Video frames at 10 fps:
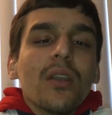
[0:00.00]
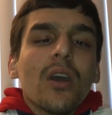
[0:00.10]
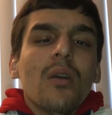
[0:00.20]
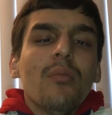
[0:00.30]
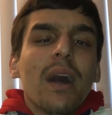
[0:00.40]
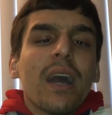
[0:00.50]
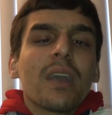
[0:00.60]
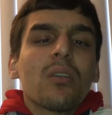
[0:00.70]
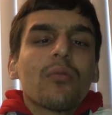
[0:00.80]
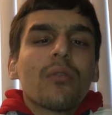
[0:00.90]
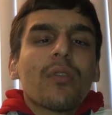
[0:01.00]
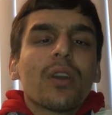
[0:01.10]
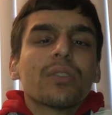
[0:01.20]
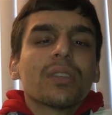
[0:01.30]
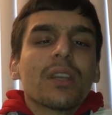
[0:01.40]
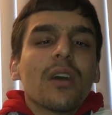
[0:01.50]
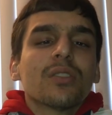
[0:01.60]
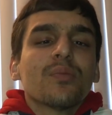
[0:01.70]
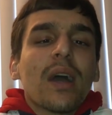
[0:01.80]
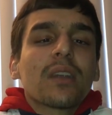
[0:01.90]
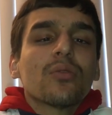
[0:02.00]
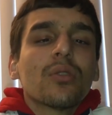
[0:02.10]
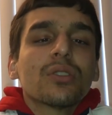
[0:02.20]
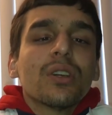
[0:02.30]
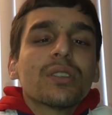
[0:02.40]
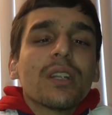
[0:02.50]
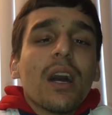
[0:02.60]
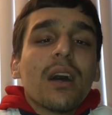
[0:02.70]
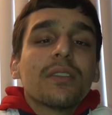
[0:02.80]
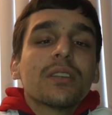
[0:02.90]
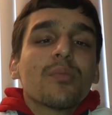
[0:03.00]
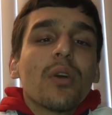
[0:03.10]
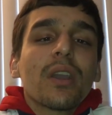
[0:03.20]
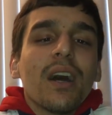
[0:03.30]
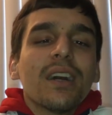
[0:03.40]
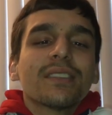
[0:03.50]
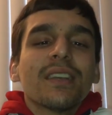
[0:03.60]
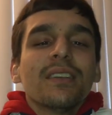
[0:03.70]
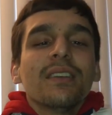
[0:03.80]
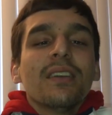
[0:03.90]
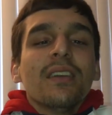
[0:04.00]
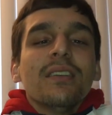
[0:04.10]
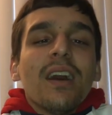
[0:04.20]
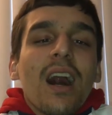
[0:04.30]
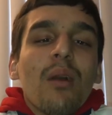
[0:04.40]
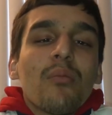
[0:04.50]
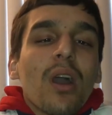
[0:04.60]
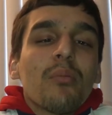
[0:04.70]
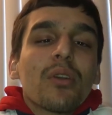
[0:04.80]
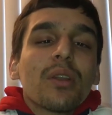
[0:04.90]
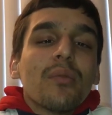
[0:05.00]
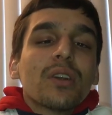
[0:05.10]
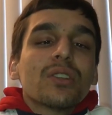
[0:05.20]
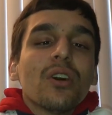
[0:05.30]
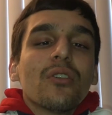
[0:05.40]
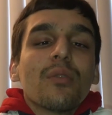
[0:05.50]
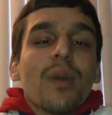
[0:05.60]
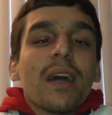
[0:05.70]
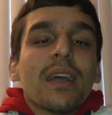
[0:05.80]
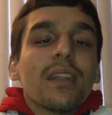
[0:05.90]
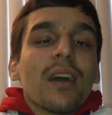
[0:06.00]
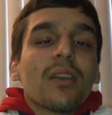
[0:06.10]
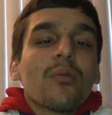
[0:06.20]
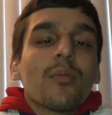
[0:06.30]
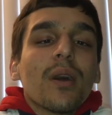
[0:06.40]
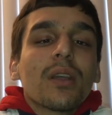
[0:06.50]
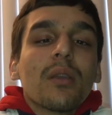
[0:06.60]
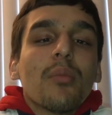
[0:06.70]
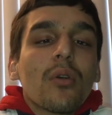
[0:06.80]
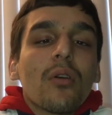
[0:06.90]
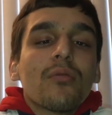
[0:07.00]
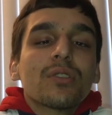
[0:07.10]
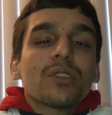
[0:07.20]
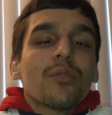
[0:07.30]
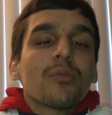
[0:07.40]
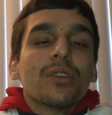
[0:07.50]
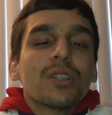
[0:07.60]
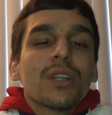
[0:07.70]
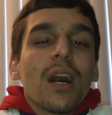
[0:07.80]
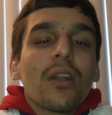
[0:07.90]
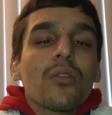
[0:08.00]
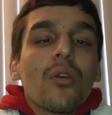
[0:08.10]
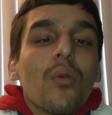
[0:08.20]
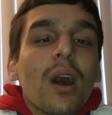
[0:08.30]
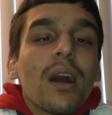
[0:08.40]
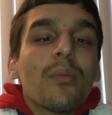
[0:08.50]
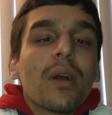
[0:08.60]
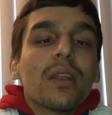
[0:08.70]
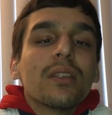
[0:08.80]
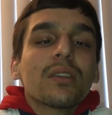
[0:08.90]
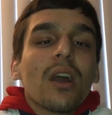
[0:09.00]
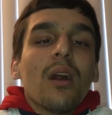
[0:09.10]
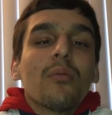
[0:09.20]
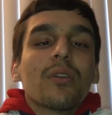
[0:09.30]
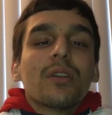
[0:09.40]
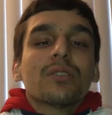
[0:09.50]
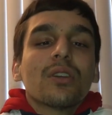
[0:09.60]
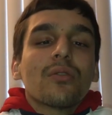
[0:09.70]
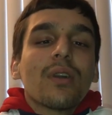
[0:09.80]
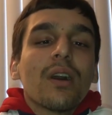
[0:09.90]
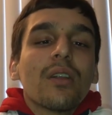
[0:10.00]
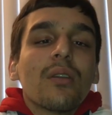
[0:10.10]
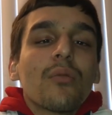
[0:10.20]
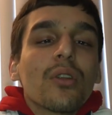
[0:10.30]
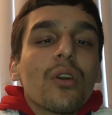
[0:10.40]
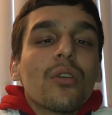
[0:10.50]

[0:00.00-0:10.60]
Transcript: come back, reverse, and comes back towards us. Now, at this point, guys, I'm pretty much knowed in my head, like, we're bound to get pulled over for some reason. I don't know why, but the cop went and turned around, and we're the